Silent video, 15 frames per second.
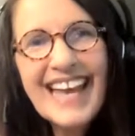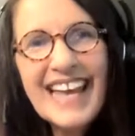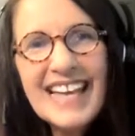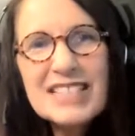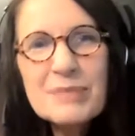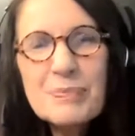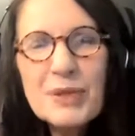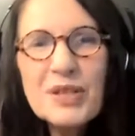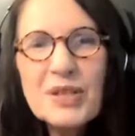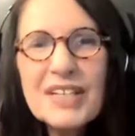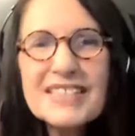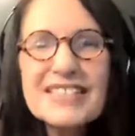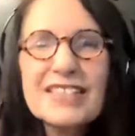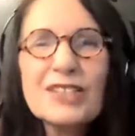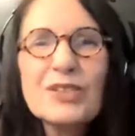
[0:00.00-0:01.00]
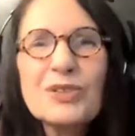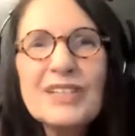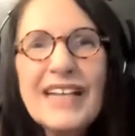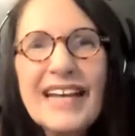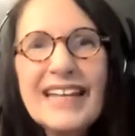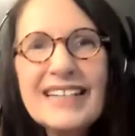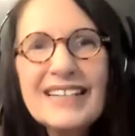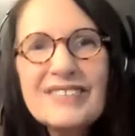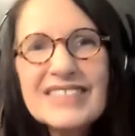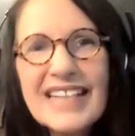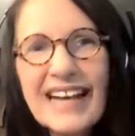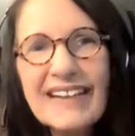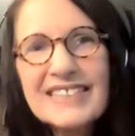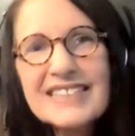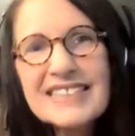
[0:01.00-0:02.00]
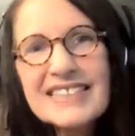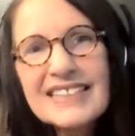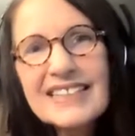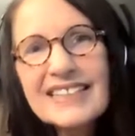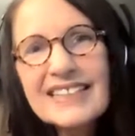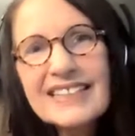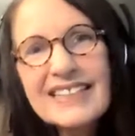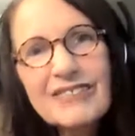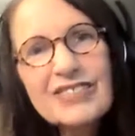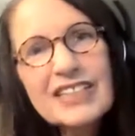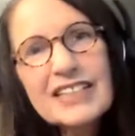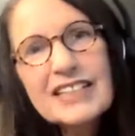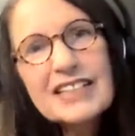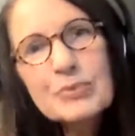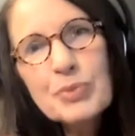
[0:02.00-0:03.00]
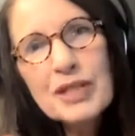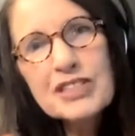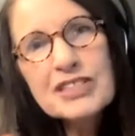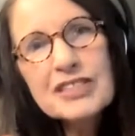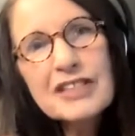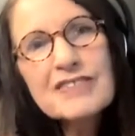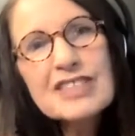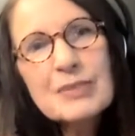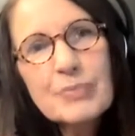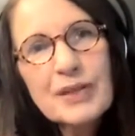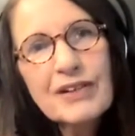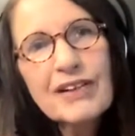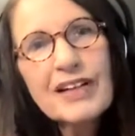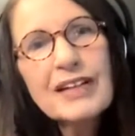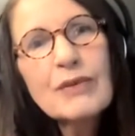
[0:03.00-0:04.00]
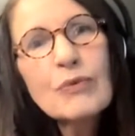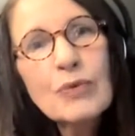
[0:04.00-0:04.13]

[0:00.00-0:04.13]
Experience the creative, talented, gifted expression of spirit,